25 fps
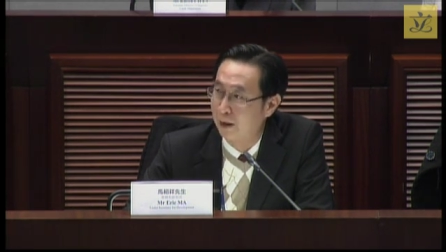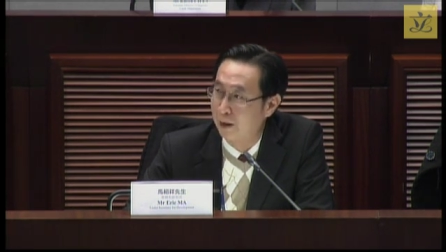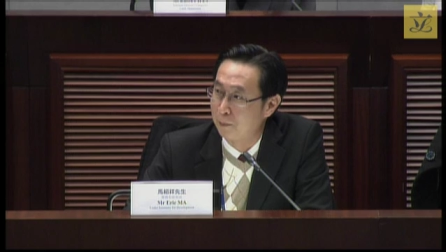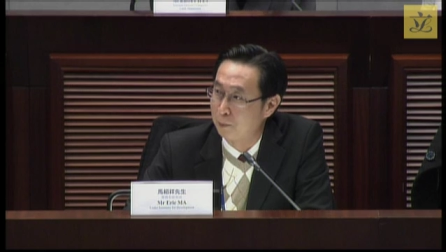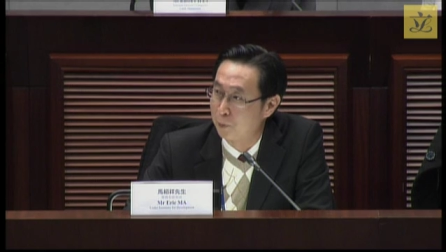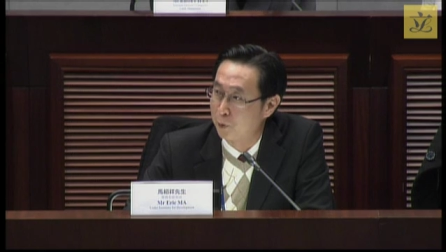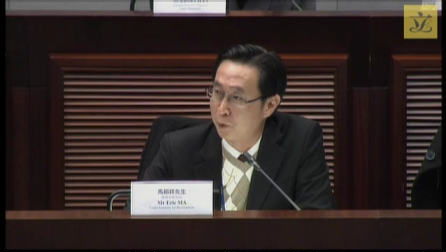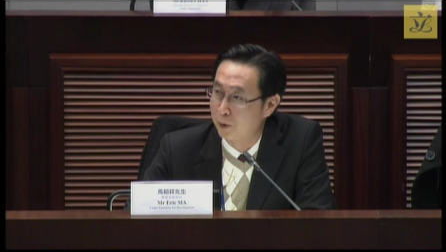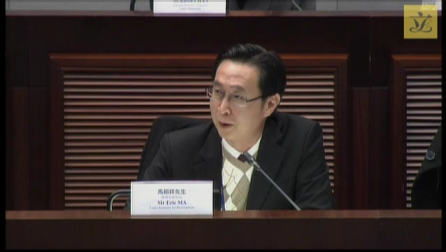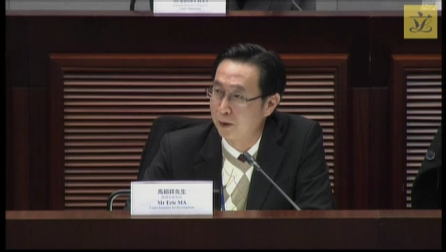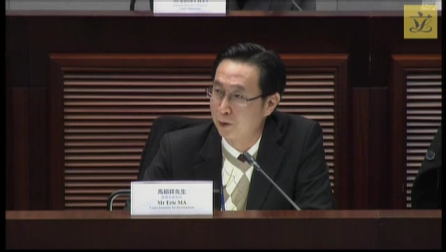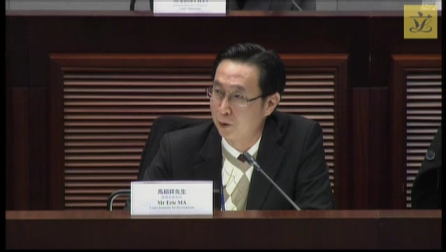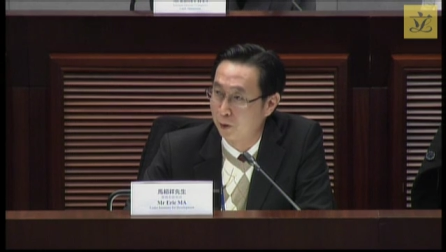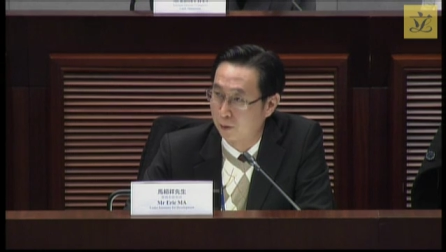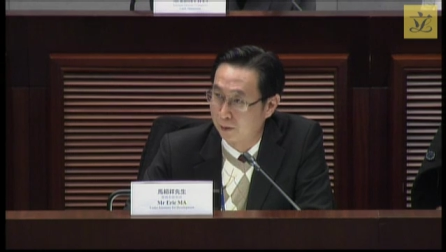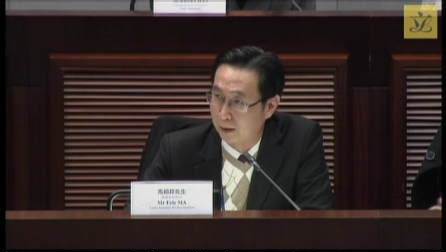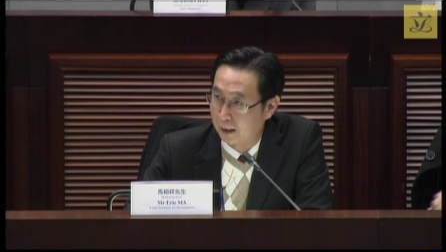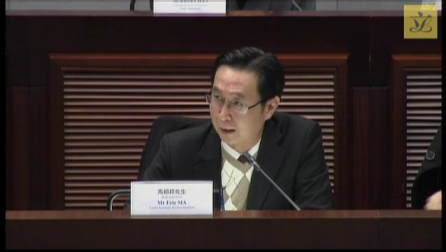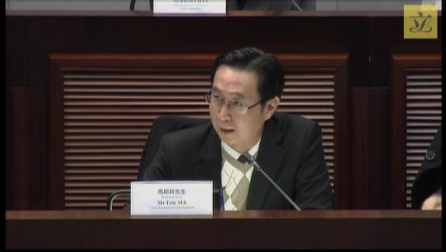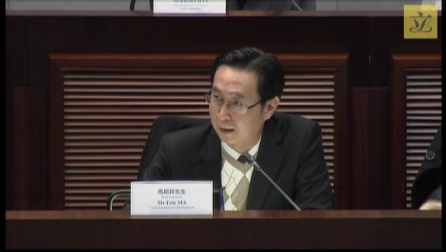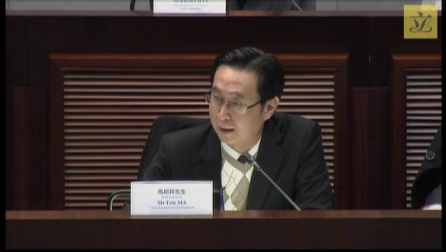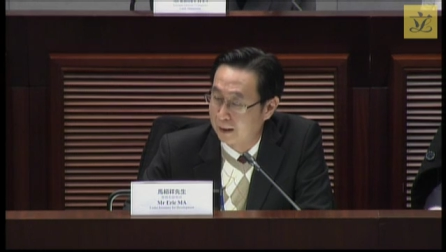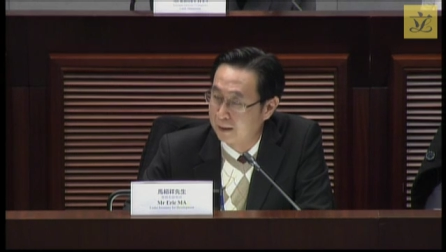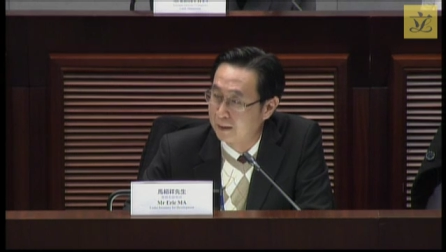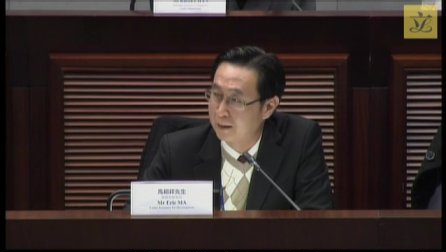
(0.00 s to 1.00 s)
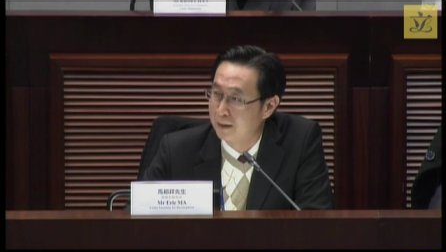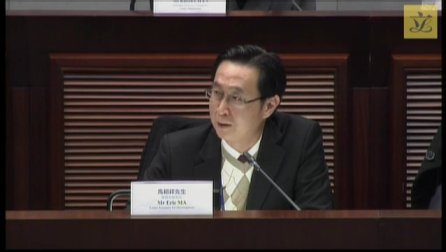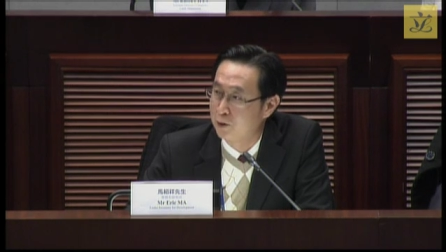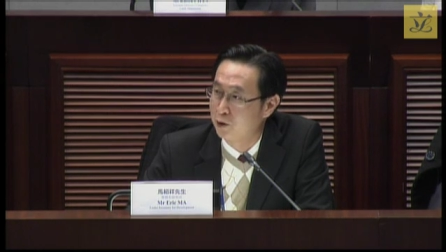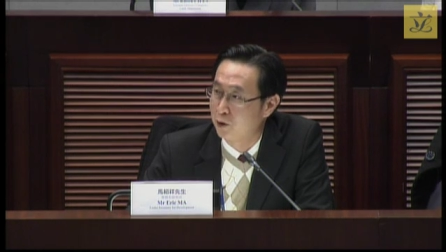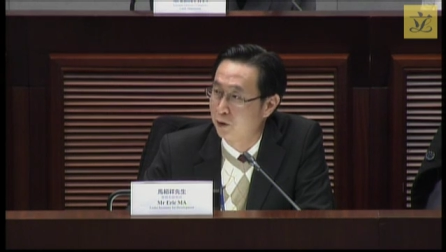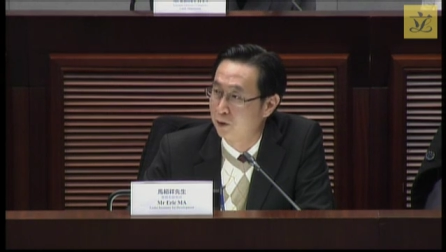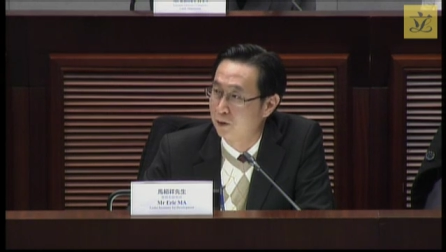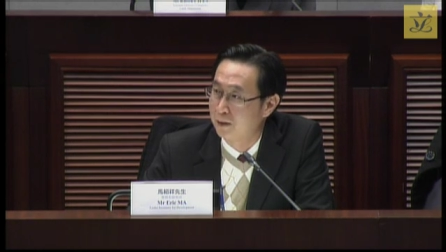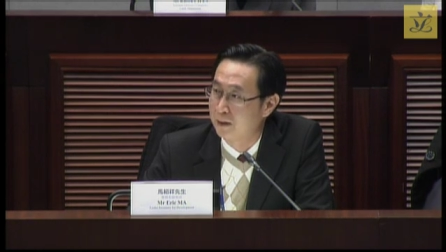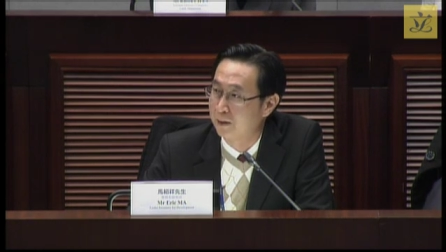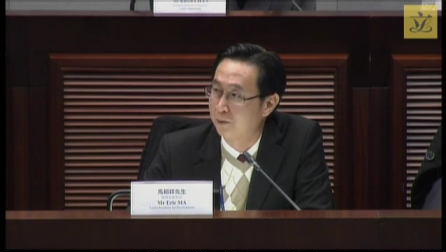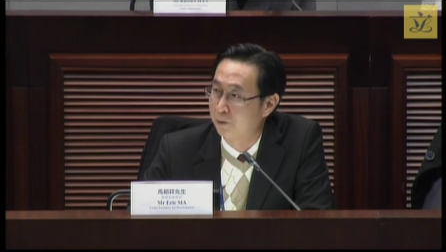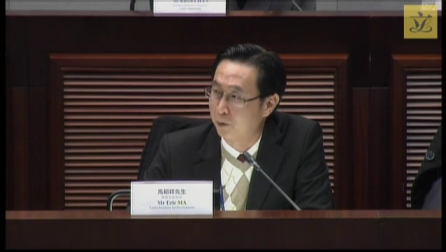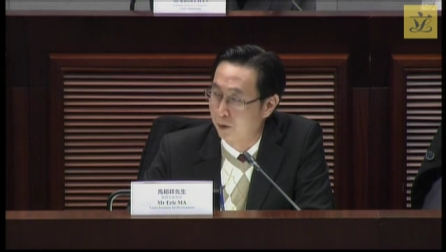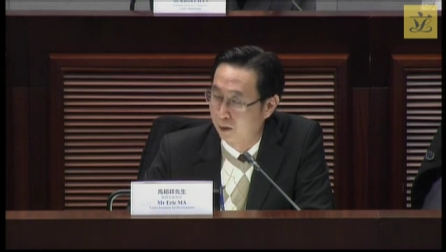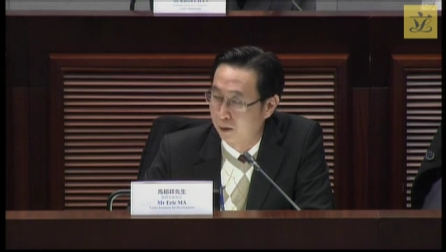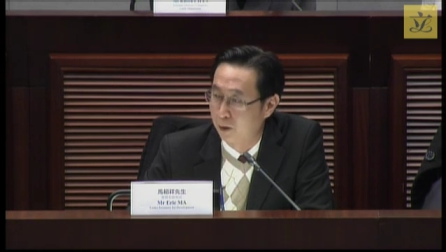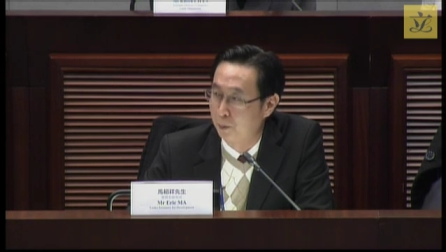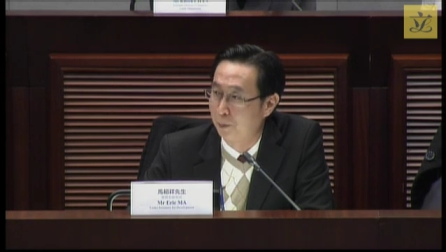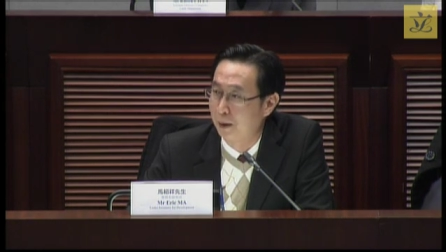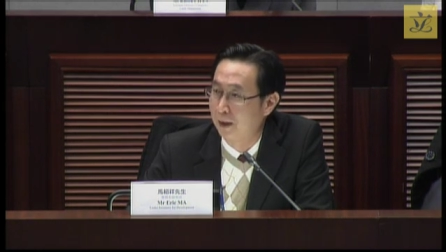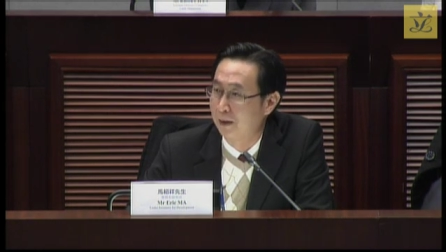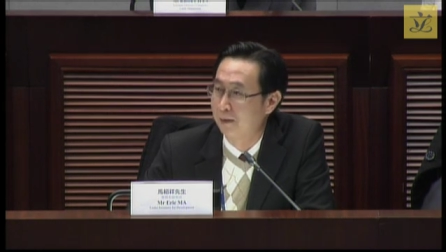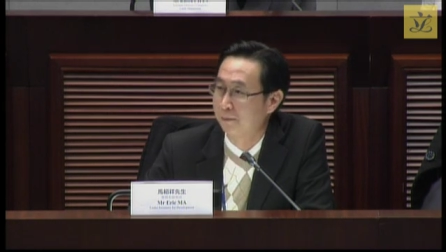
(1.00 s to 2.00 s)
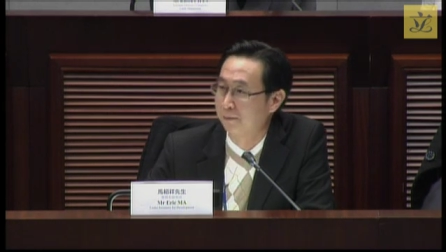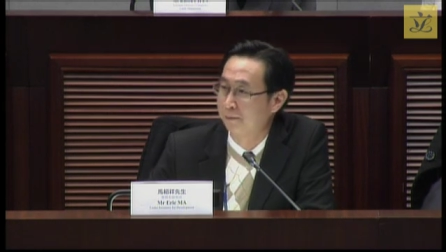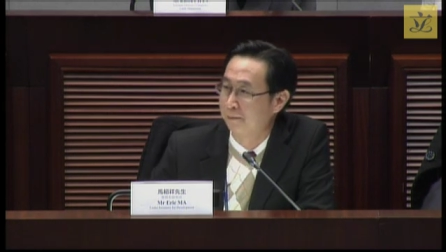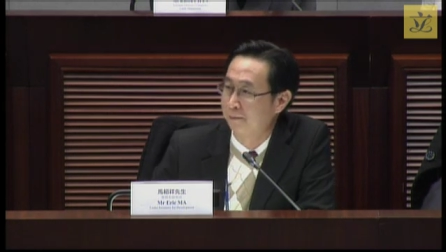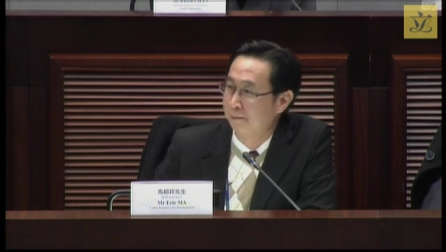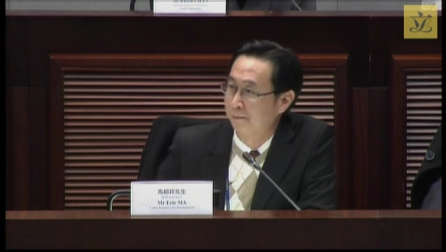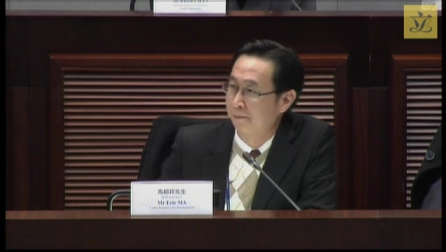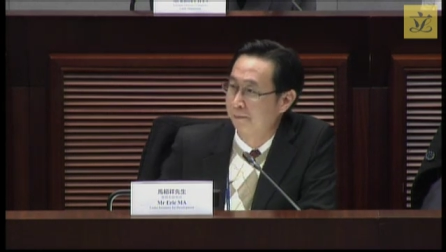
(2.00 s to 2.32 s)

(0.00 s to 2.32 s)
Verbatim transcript: will be looking